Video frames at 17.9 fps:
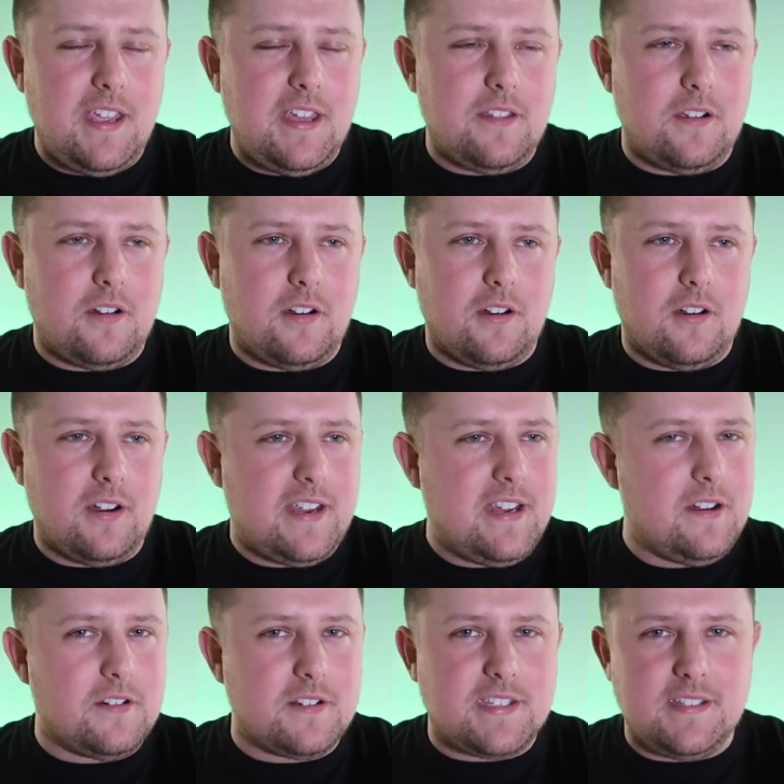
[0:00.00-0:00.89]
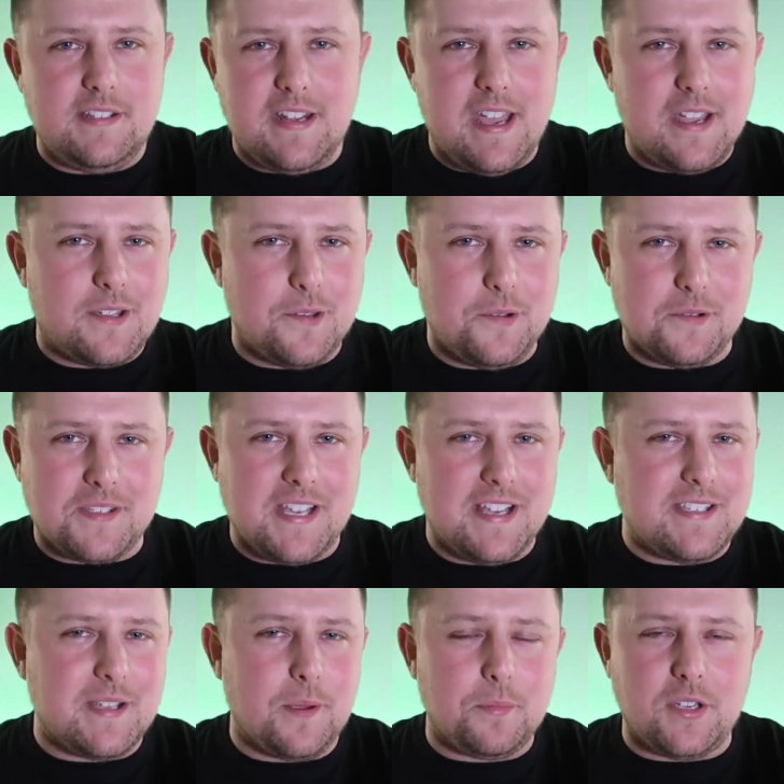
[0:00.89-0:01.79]
either hears Deku
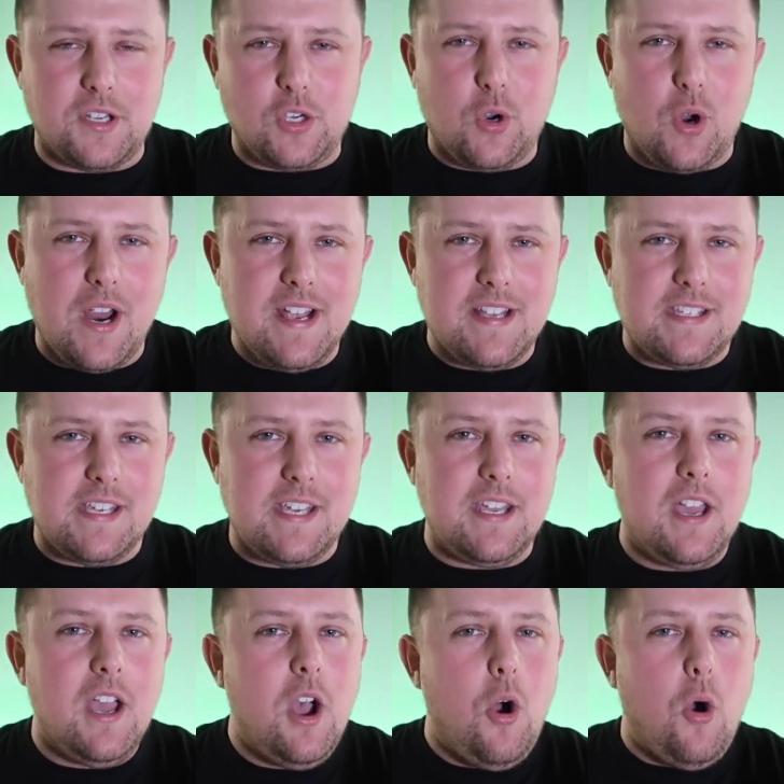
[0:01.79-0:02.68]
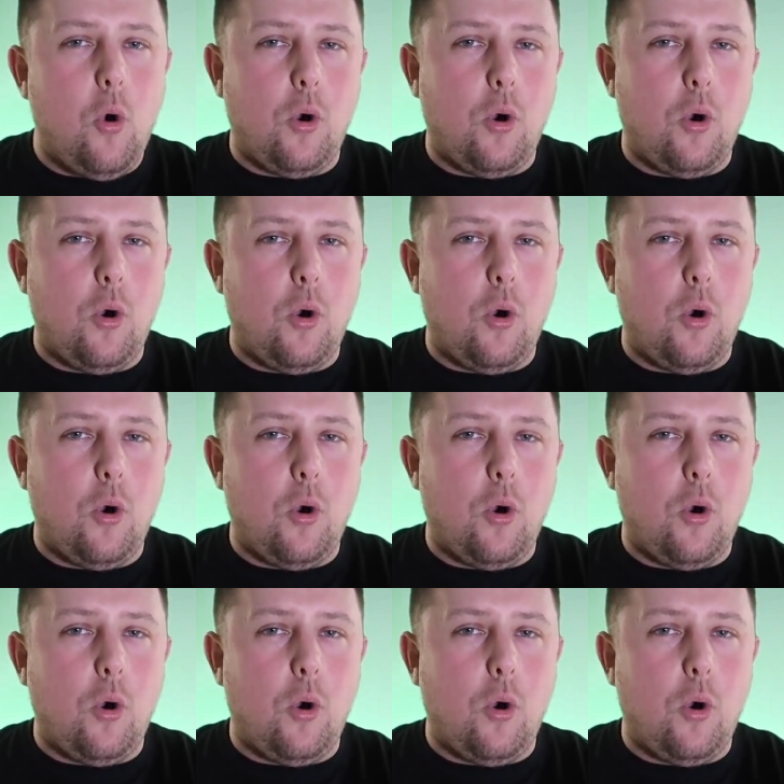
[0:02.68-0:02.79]
say something crazy